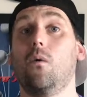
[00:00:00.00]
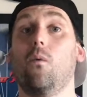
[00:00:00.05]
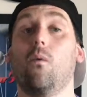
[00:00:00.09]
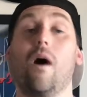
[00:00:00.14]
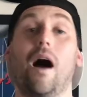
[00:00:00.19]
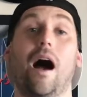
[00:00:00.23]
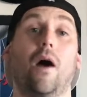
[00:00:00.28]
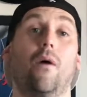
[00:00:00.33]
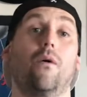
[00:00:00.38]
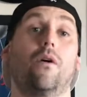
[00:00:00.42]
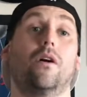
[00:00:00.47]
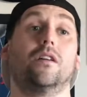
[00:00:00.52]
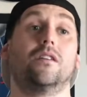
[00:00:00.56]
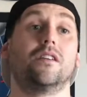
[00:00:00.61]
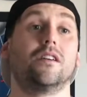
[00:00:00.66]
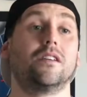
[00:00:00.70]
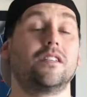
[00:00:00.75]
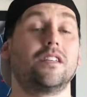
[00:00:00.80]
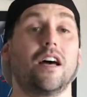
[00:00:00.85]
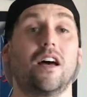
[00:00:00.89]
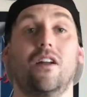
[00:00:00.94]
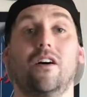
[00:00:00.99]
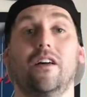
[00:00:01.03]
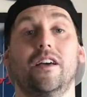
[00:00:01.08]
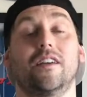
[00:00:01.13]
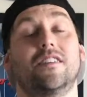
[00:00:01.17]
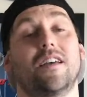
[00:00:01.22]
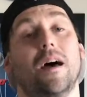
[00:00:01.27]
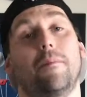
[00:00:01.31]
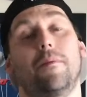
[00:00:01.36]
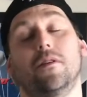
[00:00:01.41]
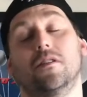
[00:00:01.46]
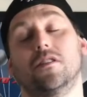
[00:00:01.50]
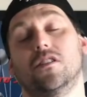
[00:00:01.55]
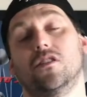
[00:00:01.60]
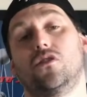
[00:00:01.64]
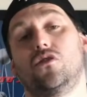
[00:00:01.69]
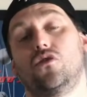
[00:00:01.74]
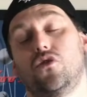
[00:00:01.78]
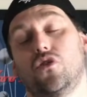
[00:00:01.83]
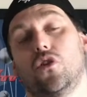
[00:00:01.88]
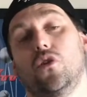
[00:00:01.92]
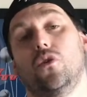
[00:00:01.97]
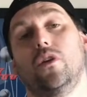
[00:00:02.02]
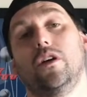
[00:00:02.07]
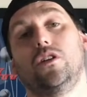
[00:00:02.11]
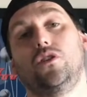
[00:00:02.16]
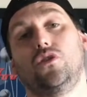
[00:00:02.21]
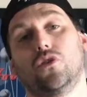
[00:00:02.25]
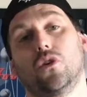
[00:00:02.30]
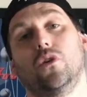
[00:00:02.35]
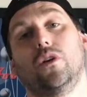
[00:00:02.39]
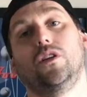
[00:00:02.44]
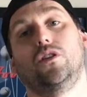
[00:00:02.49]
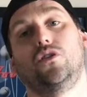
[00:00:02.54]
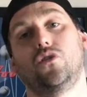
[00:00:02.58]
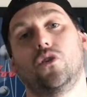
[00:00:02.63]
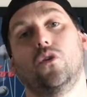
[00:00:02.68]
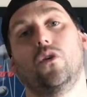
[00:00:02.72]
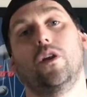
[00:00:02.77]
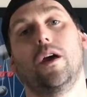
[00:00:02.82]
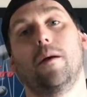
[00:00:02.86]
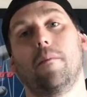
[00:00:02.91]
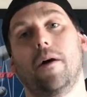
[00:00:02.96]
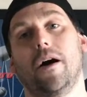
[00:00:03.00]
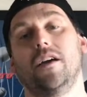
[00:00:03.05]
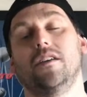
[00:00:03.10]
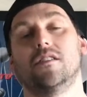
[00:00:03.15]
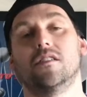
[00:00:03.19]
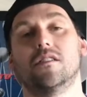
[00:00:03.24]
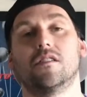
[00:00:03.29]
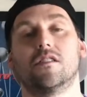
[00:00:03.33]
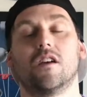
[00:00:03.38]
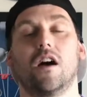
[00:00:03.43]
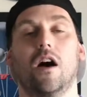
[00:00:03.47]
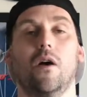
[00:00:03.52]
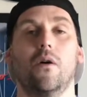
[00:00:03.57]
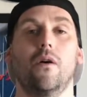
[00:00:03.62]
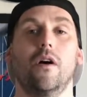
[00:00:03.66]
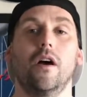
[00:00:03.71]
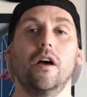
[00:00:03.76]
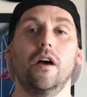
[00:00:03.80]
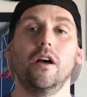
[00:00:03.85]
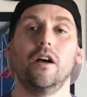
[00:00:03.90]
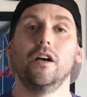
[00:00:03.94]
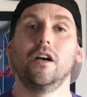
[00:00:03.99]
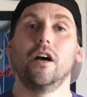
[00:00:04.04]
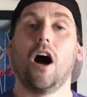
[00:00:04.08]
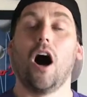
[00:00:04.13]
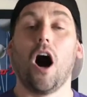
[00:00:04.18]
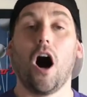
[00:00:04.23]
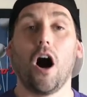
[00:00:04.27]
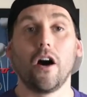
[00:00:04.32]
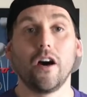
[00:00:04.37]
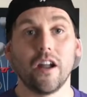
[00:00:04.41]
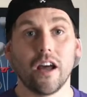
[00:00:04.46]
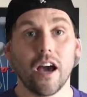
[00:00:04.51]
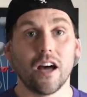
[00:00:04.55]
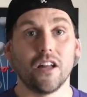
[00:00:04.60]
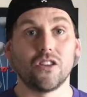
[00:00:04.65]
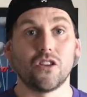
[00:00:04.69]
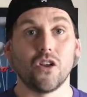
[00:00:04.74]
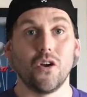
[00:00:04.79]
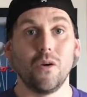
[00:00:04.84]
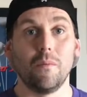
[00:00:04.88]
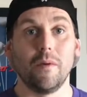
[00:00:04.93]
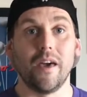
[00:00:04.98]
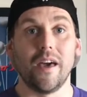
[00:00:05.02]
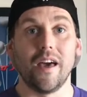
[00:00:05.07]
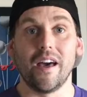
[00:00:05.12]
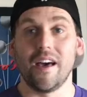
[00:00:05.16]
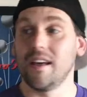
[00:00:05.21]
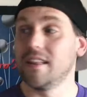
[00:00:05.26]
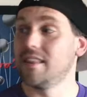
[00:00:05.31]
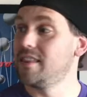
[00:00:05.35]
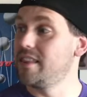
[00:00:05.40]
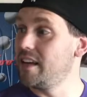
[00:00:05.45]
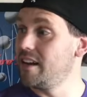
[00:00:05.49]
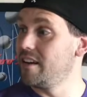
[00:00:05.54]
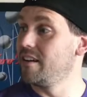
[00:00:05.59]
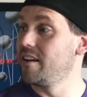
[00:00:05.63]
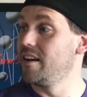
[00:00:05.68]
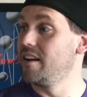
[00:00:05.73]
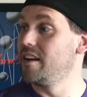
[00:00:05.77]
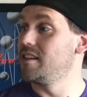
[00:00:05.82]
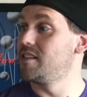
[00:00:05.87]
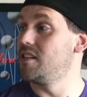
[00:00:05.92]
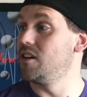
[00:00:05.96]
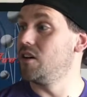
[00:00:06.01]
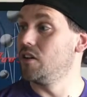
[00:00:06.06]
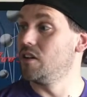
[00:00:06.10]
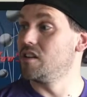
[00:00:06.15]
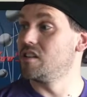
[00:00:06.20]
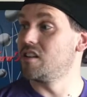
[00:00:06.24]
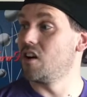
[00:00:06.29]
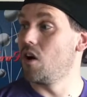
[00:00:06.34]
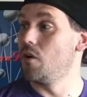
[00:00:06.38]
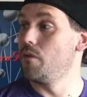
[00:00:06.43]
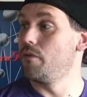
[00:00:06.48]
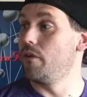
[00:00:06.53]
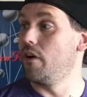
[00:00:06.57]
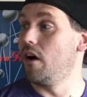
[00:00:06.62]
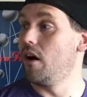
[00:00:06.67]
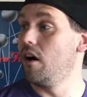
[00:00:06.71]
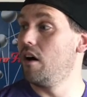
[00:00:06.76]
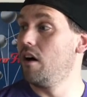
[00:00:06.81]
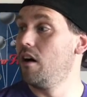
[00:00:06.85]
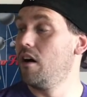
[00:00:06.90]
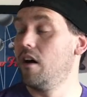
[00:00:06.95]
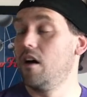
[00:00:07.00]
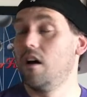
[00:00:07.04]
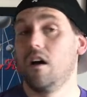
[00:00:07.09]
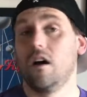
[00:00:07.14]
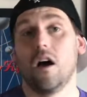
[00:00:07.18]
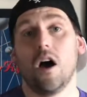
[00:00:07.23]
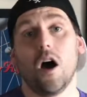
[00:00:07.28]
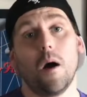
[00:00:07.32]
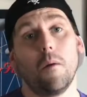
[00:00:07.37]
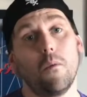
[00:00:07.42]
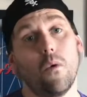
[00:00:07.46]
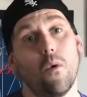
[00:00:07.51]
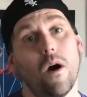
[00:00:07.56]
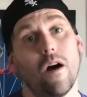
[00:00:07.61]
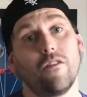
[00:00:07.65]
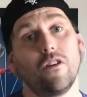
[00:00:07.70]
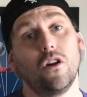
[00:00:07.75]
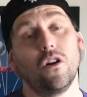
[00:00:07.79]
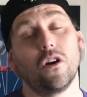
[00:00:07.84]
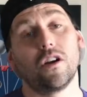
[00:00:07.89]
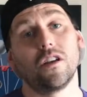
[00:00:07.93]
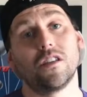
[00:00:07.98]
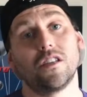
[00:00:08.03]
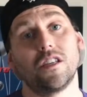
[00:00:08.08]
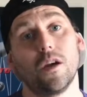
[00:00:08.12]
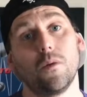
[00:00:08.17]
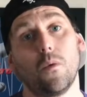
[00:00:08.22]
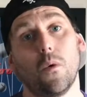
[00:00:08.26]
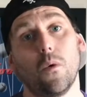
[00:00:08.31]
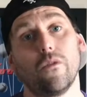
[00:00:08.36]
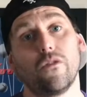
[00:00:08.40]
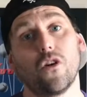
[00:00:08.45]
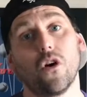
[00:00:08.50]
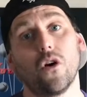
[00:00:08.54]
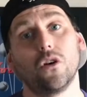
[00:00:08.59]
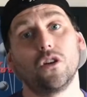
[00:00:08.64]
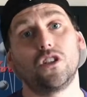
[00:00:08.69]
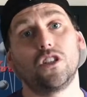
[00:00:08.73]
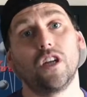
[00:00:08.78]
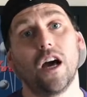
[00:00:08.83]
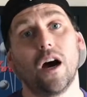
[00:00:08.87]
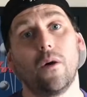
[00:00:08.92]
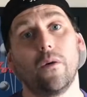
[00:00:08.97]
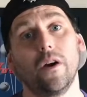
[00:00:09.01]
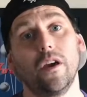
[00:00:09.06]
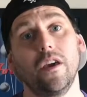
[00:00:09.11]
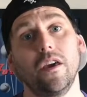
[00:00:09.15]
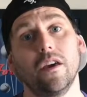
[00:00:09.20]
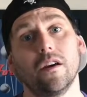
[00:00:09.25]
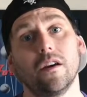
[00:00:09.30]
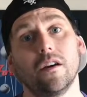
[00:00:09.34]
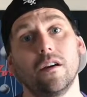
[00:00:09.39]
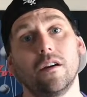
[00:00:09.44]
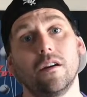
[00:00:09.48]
wow, to sound like this happens, it's truly, truly, truly amazing. So, I'm going to go and do my hair. Then I'm going to sit on the sofa and we'll have a look and see what we've got, shall we?